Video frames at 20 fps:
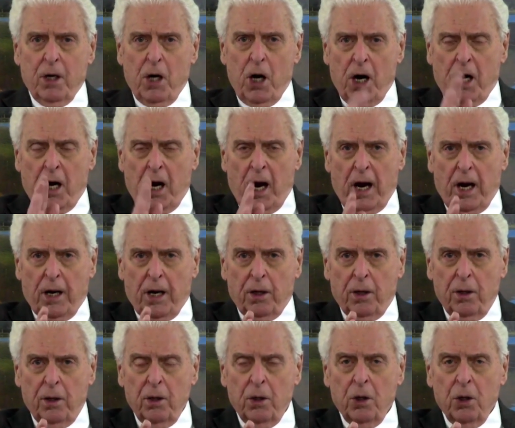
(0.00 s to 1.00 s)
Again,
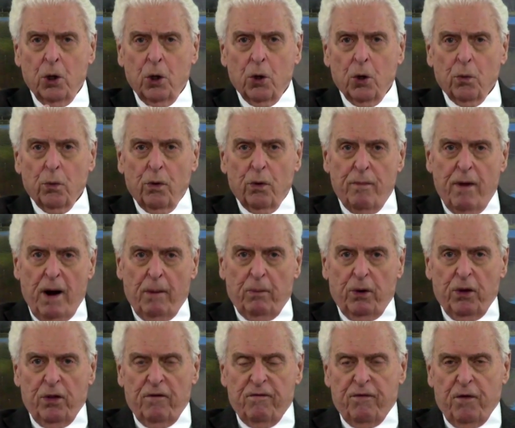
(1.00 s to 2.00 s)

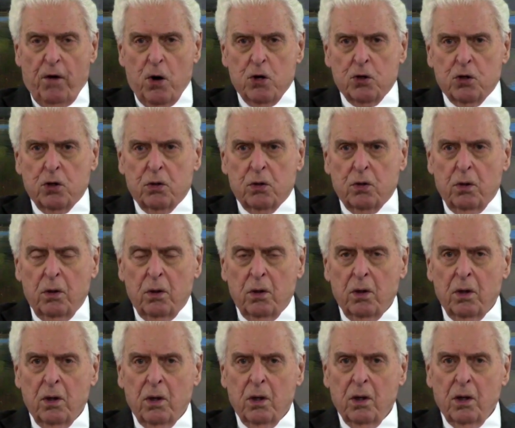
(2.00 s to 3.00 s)
remember the first
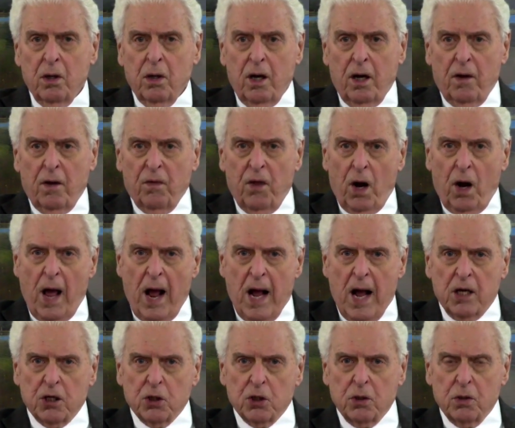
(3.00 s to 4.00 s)
and the
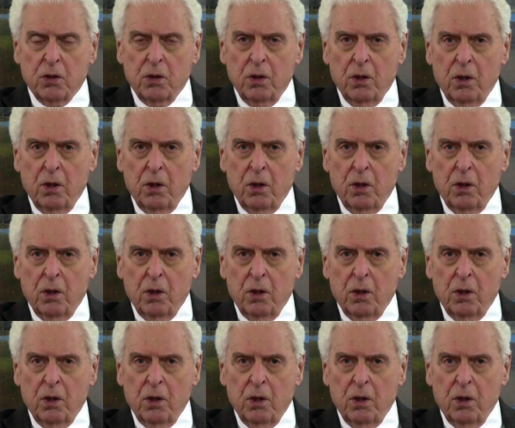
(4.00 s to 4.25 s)
last,